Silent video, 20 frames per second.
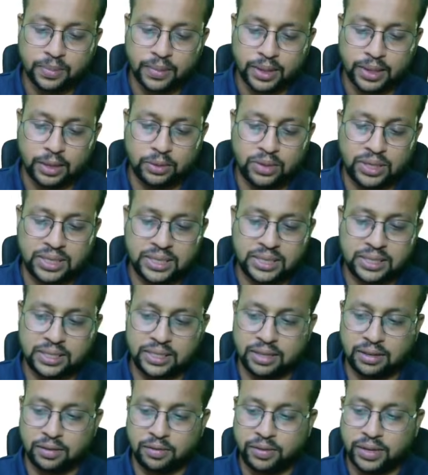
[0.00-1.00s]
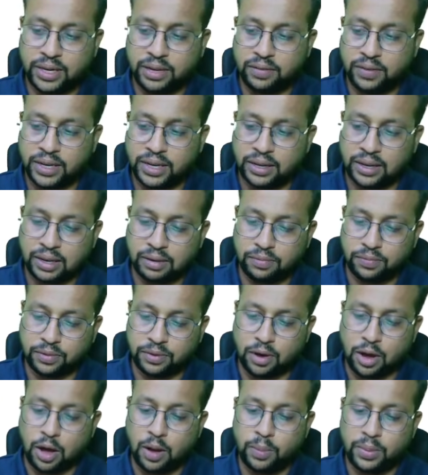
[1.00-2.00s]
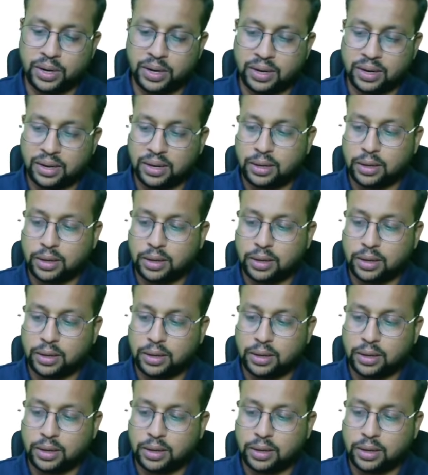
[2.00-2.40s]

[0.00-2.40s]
Now this is a very common